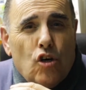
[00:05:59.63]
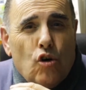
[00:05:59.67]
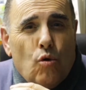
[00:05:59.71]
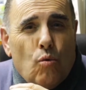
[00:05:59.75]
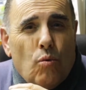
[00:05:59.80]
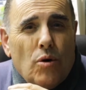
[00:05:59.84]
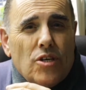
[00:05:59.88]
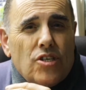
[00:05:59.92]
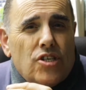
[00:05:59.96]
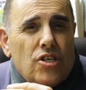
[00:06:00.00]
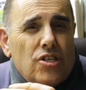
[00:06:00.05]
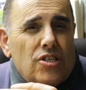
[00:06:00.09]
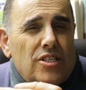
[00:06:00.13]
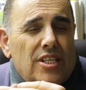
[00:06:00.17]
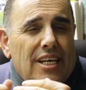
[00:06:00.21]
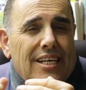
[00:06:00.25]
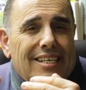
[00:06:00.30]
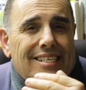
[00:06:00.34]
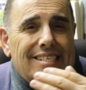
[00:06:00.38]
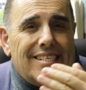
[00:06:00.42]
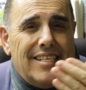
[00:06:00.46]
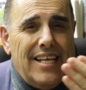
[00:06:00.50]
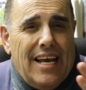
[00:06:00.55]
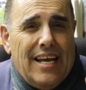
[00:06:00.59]
will just
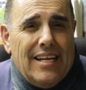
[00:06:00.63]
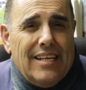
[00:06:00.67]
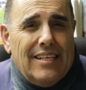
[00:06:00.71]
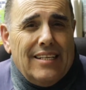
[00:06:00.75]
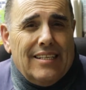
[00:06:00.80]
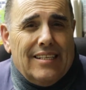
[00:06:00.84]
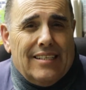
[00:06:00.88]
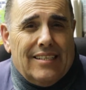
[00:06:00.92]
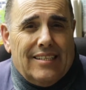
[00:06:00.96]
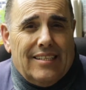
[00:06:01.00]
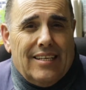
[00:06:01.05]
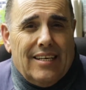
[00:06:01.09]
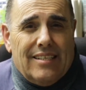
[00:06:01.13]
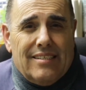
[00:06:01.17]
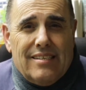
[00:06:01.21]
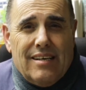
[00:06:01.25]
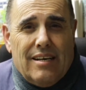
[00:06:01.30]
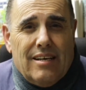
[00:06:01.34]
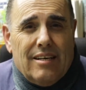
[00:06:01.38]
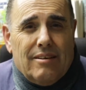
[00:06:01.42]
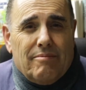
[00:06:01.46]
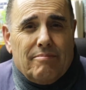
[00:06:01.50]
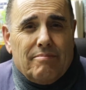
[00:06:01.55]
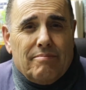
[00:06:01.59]
extend the
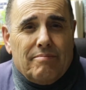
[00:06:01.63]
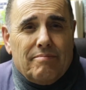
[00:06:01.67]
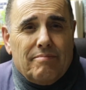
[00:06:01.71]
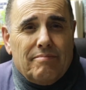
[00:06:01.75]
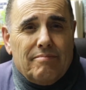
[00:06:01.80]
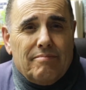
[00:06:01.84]
time